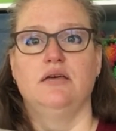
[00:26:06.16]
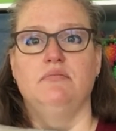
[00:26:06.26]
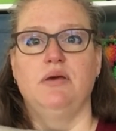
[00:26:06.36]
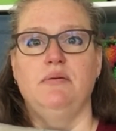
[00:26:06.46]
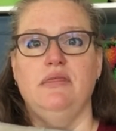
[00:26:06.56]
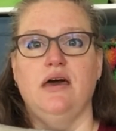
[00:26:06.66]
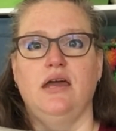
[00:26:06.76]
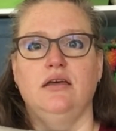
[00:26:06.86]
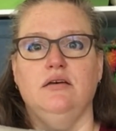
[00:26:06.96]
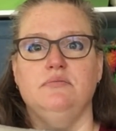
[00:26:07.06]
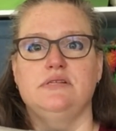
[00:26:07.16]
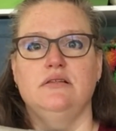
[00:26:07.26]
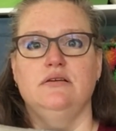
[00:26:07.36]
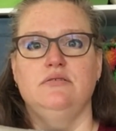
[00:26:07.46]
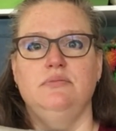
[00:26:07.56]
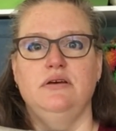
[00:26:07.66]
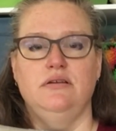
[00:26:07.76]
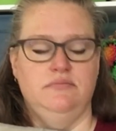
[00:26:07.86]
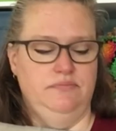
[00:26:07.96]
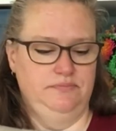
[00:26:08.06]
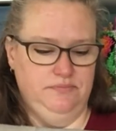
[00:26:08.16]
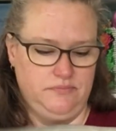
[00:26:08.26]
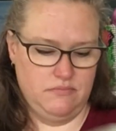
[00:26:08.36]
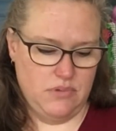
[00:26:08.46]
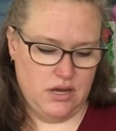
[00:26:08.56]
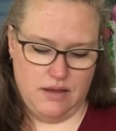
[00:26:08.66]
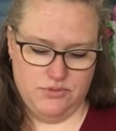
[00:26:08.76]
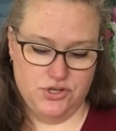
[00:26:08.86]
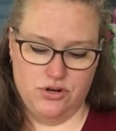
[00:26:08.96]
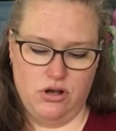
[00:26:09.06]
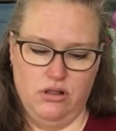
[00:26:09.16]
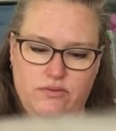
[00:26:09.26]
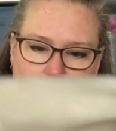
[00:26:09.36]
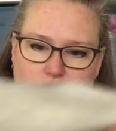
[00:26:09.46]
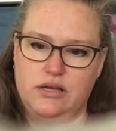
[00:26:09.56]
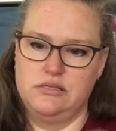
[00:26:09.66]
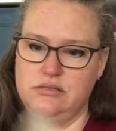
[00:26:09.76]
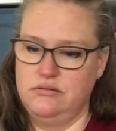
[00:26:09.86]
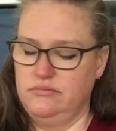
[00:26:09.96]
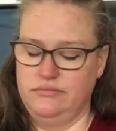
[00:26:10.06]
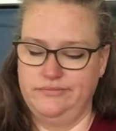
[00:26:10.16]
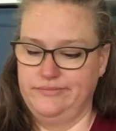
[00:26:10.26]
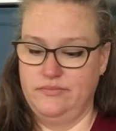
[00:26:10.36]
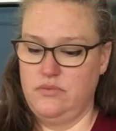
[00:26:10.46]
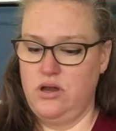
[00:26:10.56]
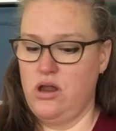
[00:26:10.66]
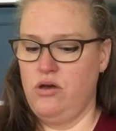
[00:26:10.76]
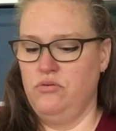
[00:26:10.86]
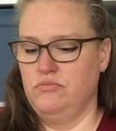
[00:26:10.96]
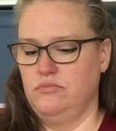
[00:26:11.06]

Maybe that helps a little bit, but I'm sure all of you guys know